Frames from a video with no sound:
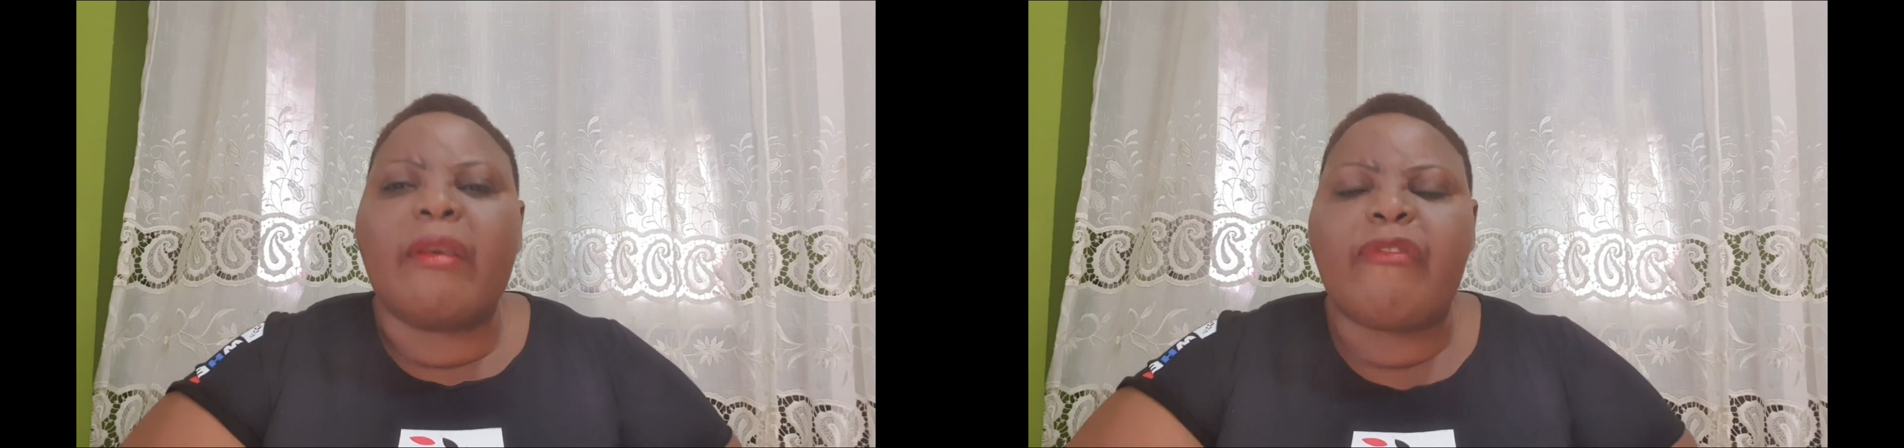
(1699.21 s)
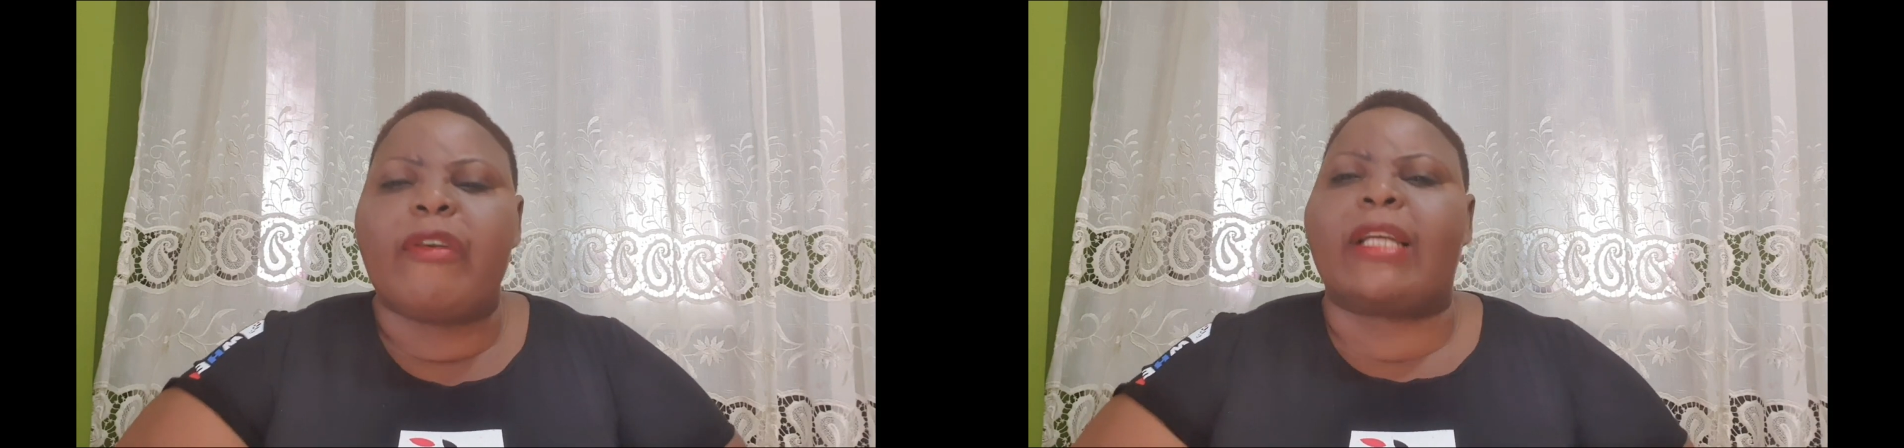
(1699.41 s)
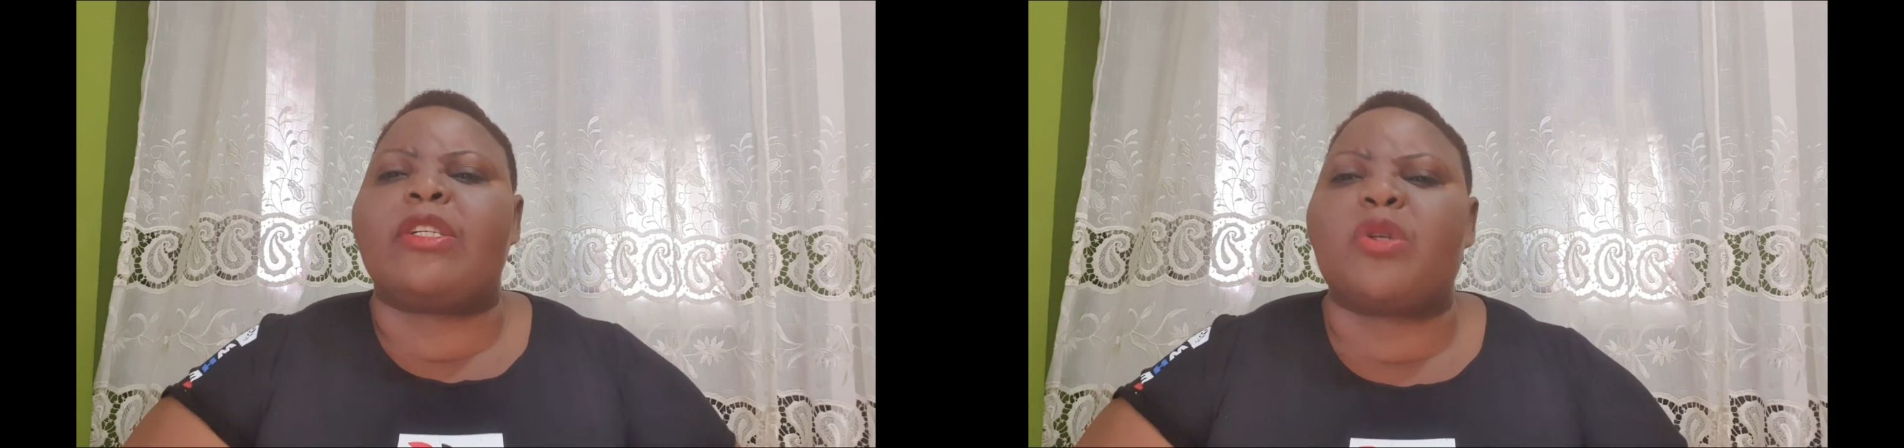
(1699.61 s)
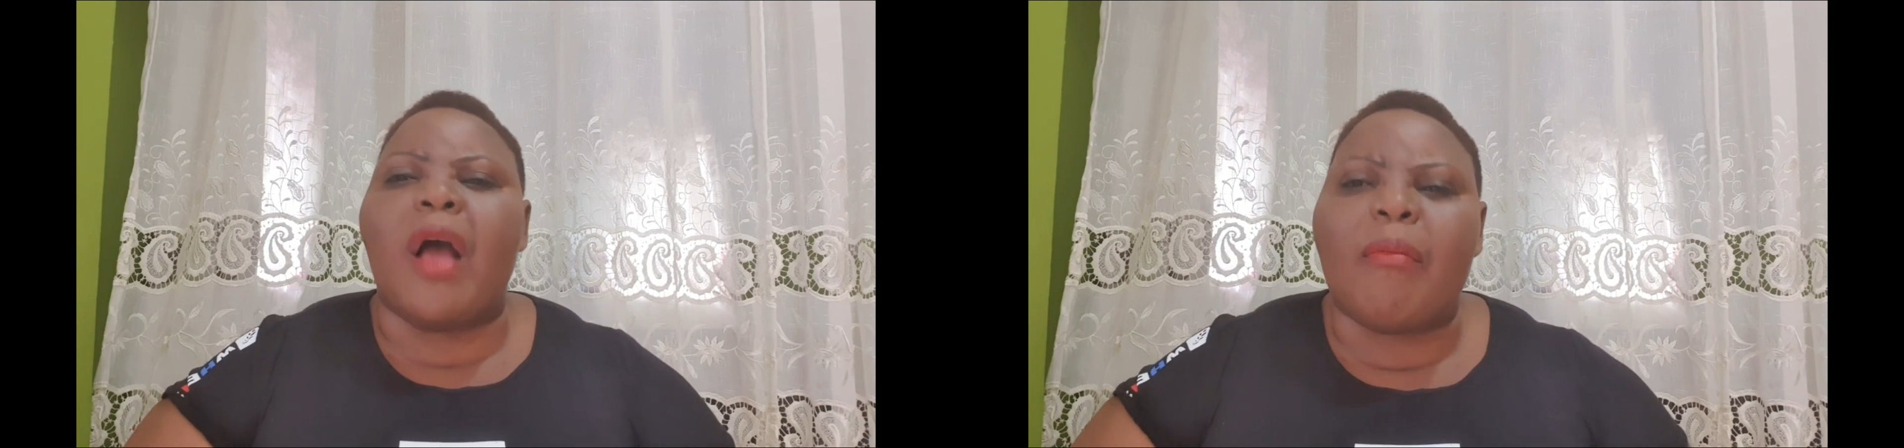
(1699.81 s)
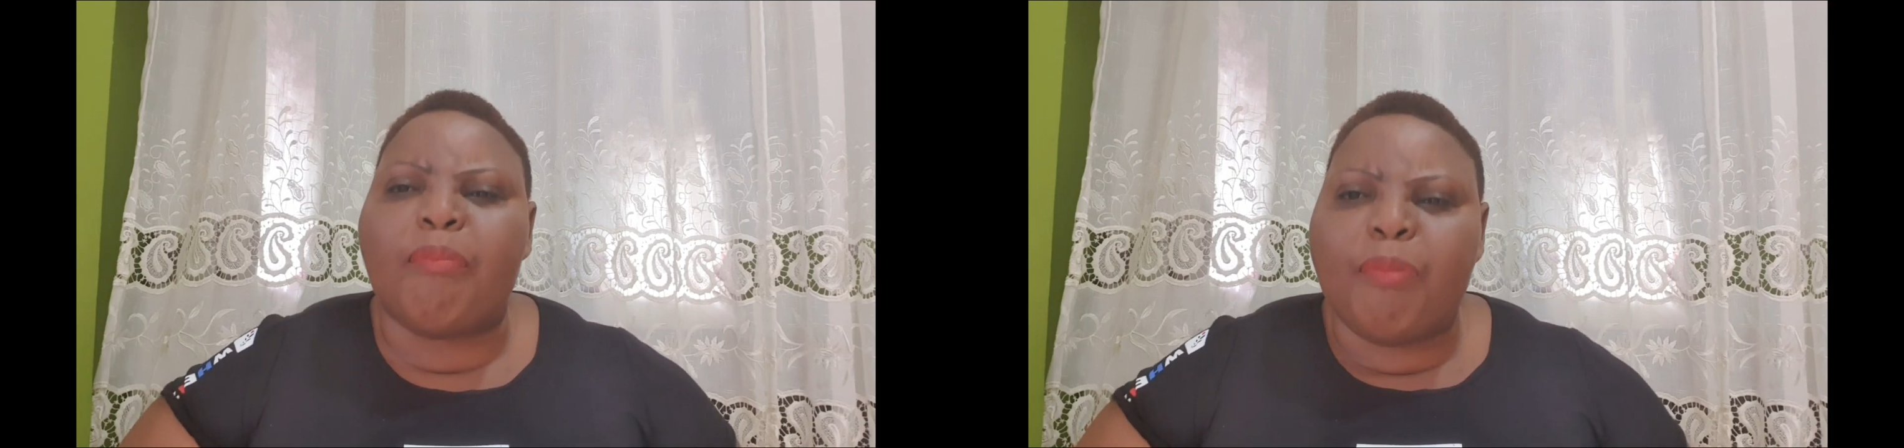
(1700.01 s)
effect you
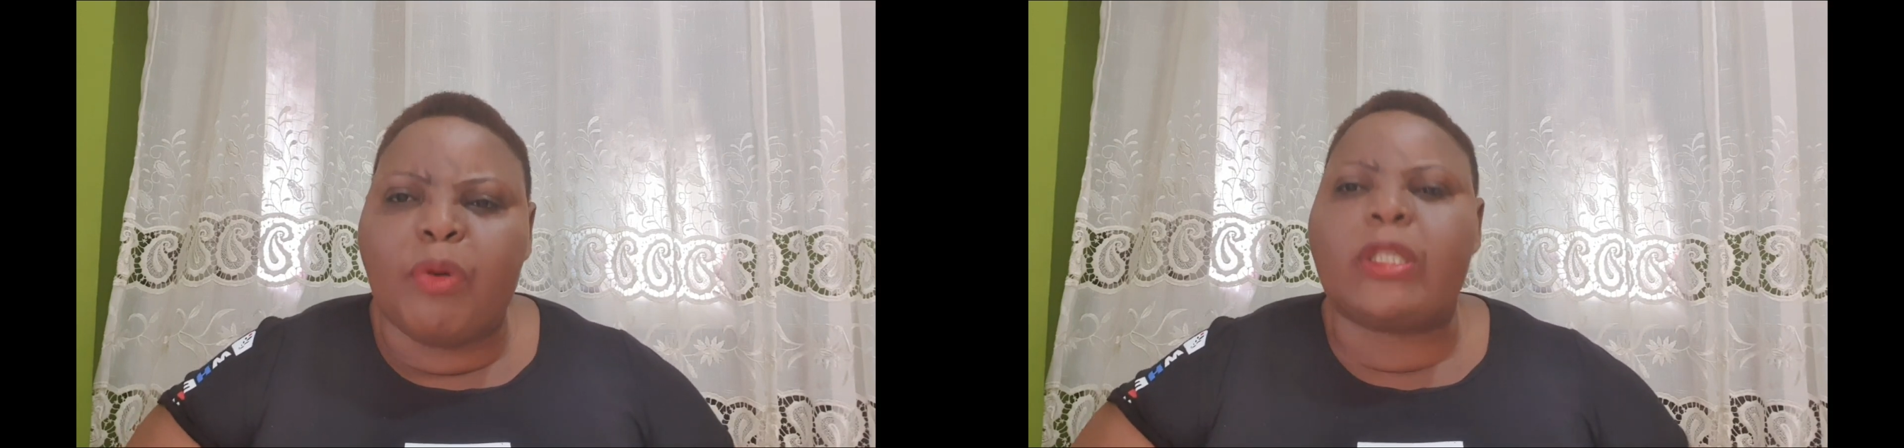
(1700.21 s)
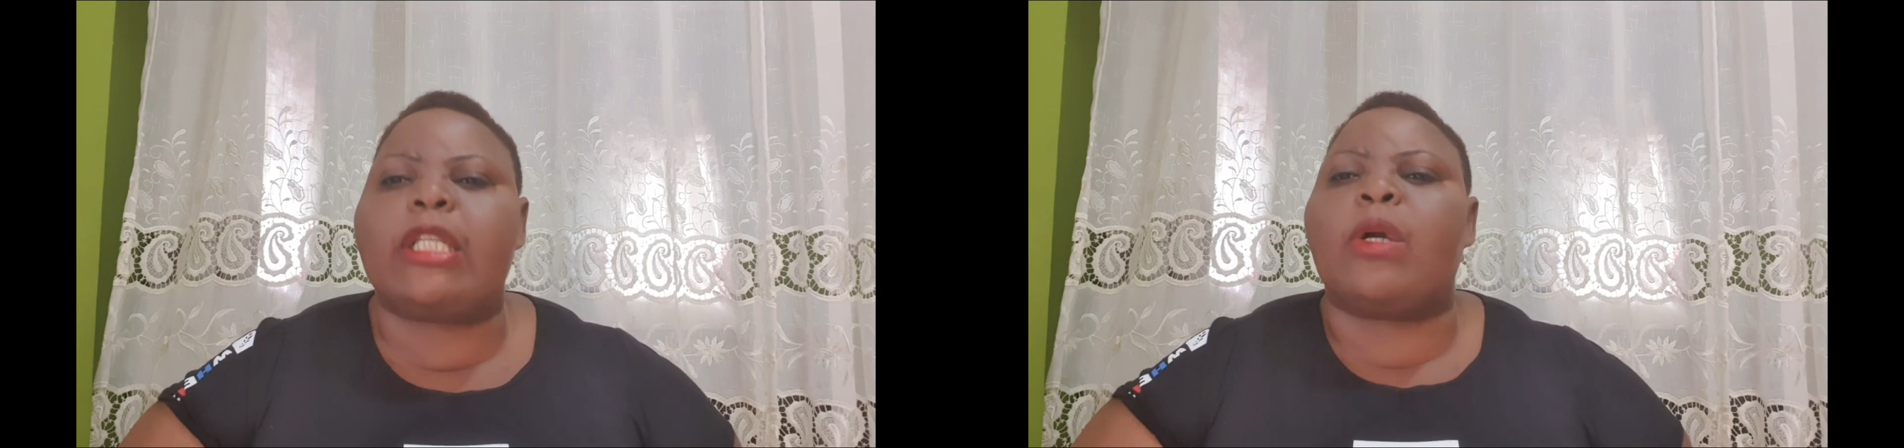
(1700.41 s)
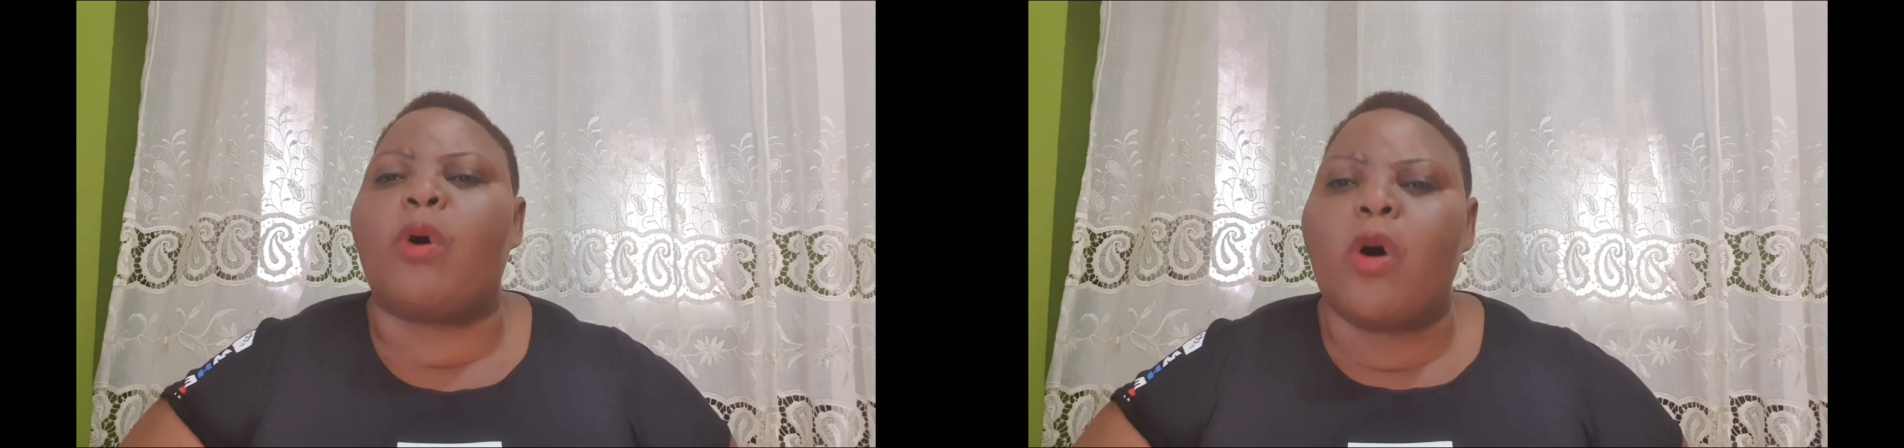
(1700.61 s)
are putting